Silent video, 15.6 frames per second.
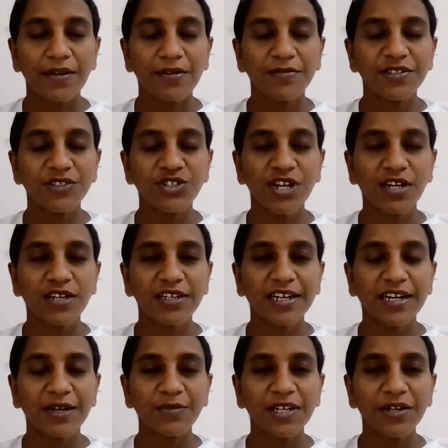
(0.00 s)
Which are
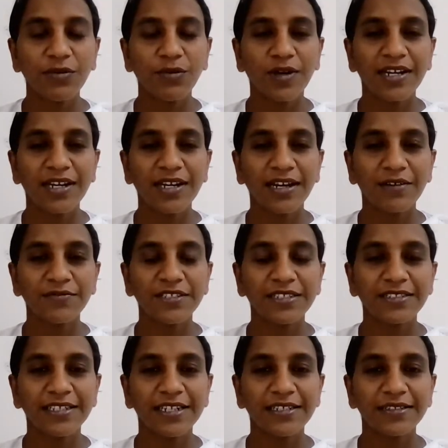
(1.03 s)
coming one
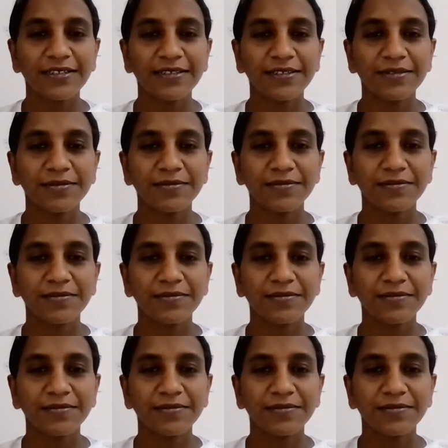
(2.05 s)
after the other.